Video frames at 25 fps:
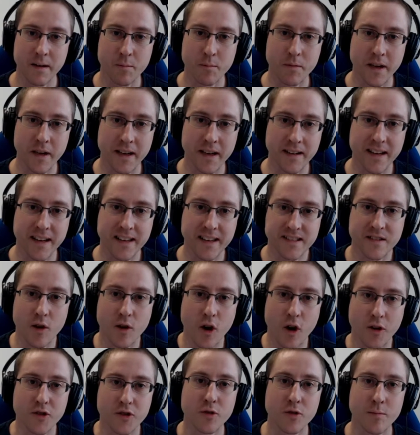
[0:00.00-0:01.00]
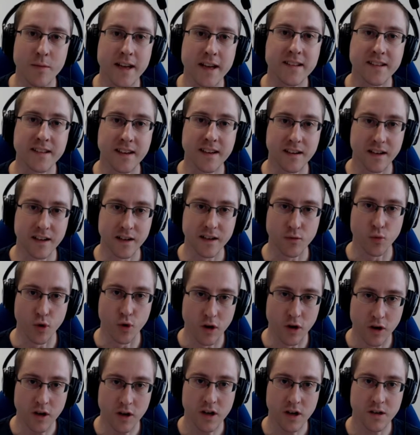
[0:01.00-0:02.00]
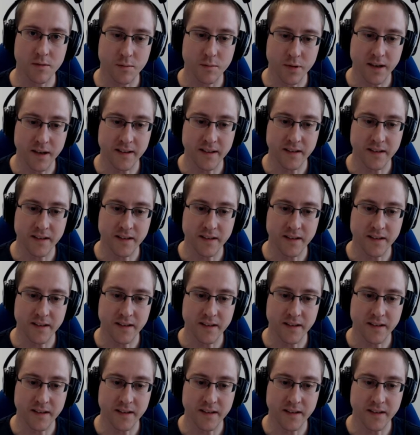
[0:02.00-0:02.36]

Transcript: it doesn't automatically work,